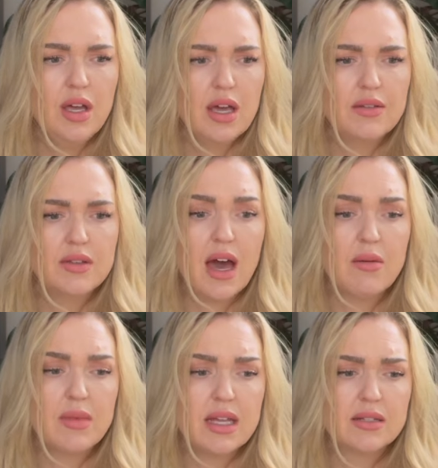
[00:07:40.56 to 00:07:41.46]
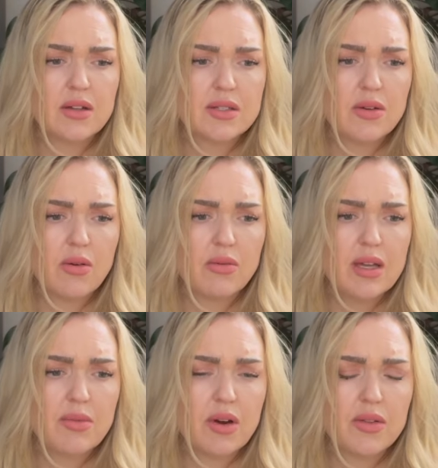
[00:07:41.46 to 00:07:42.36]
And that means also a
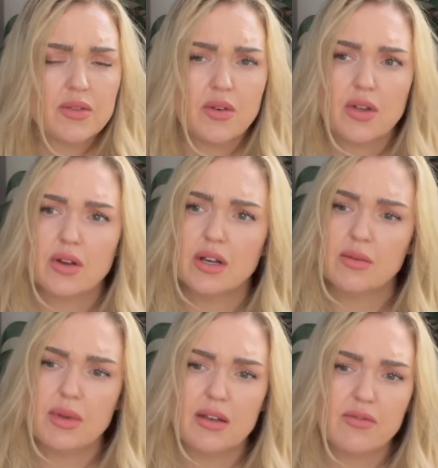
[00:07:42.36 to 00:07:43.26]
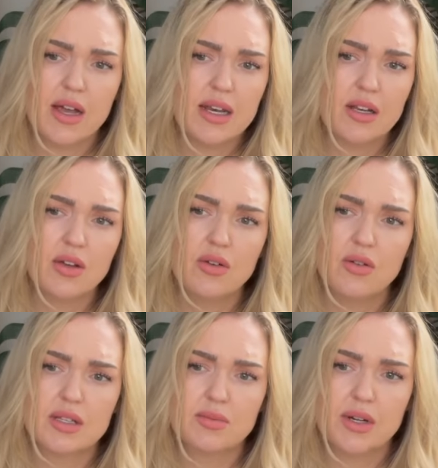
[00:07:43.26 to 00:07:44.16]
rebirth. So you're going to be inviting new
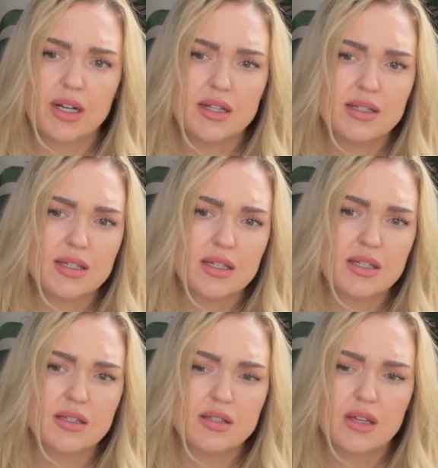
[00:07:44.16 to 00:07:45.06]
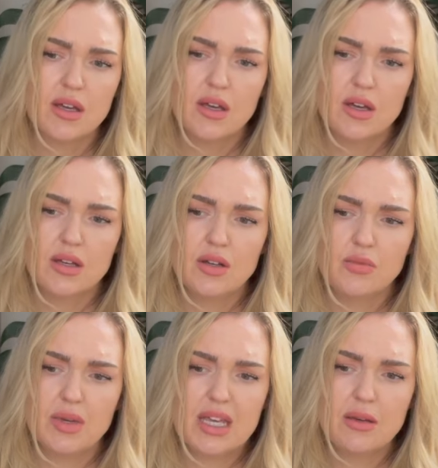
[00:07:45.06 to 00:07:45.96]
experiences, new
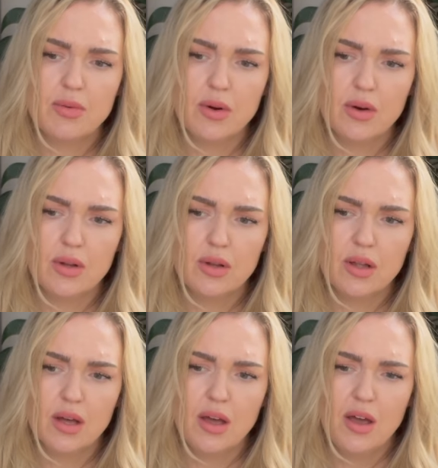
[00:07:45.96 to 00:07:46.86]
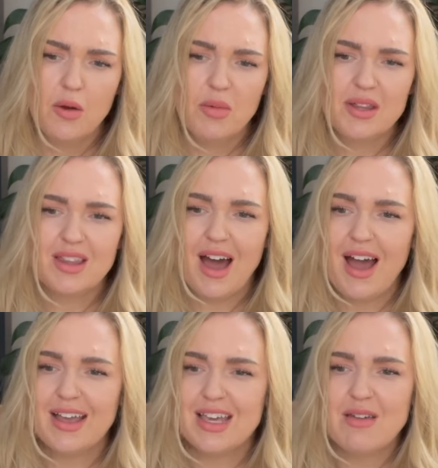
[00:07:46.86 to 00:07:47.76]
people. But
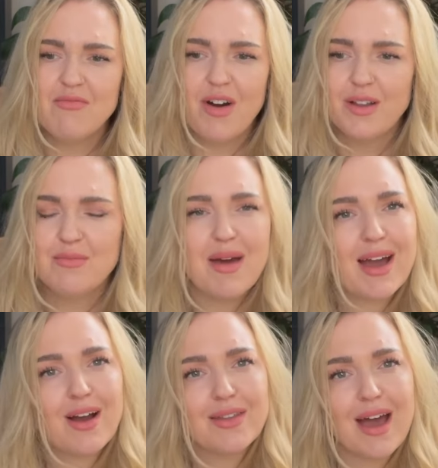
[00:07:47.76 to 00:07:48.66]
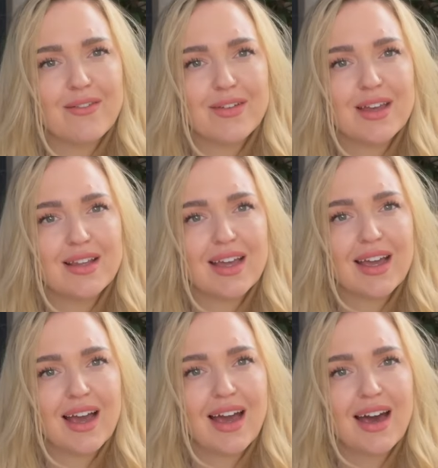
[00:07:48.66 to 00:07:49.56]
I keep falling back on that
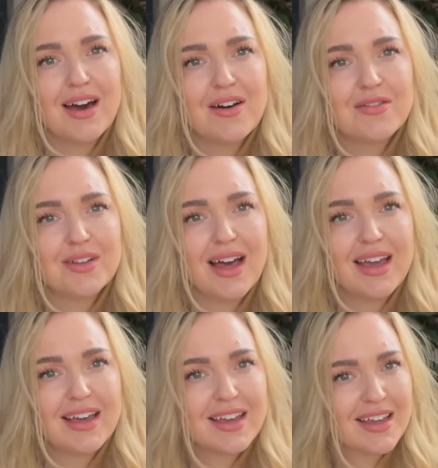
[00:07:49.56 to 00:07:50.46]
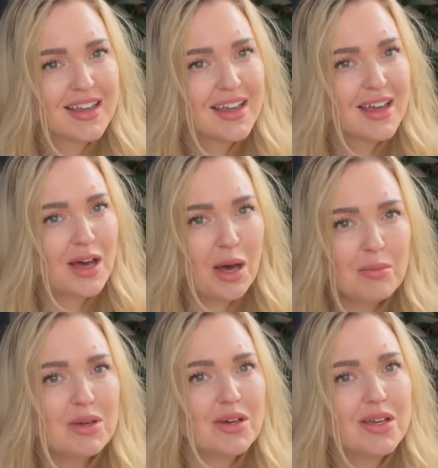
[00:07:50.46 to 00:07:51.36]
feeling of like,
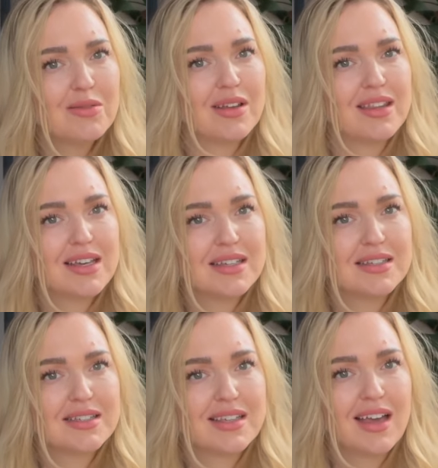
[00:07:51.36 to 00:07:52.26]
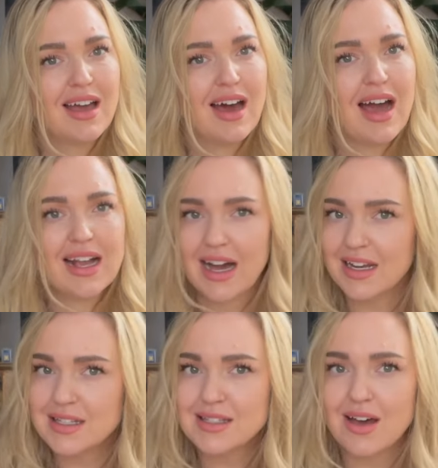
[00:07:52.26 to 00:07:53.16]
I'm good with this. I kind
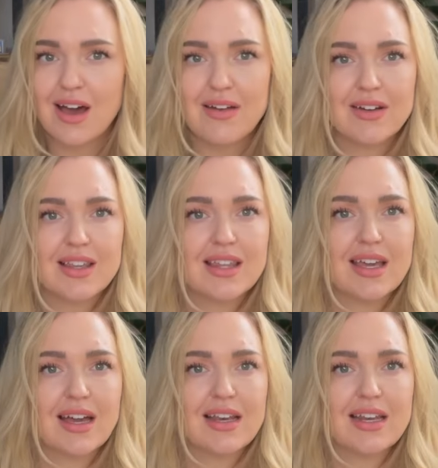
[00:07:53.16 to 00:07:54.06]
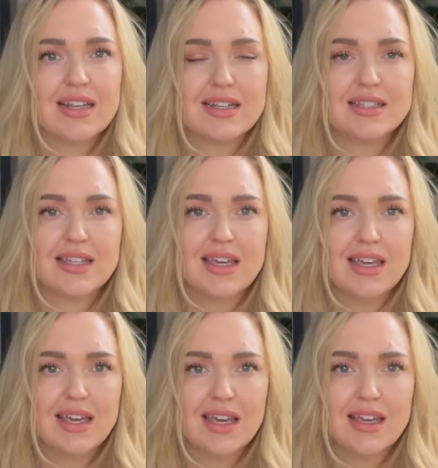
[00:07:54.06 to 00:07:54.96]
of saw everything I needed to
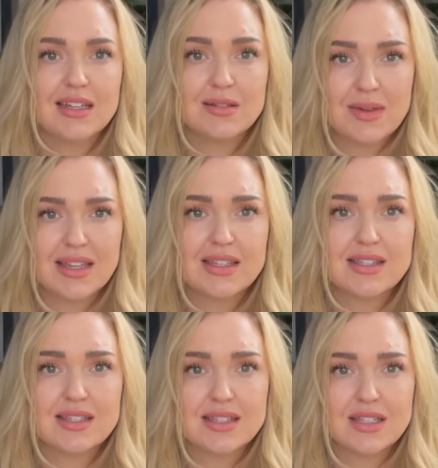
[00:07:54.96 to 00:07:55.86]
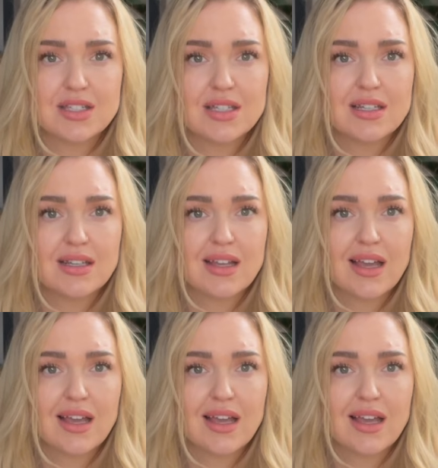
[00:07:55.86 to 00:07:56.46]
see to make this decision.